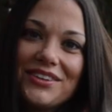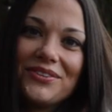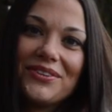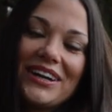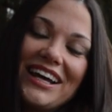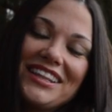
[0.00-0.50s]

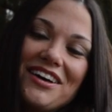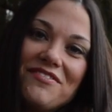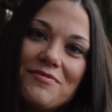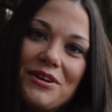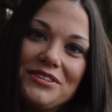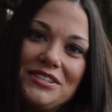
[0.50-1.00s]
What I love
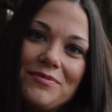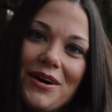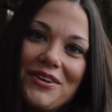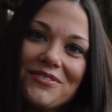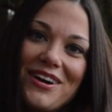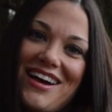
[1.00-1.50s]
most
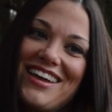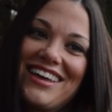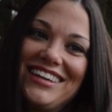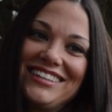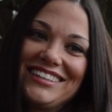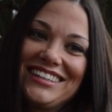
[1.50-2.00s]
about Ryan,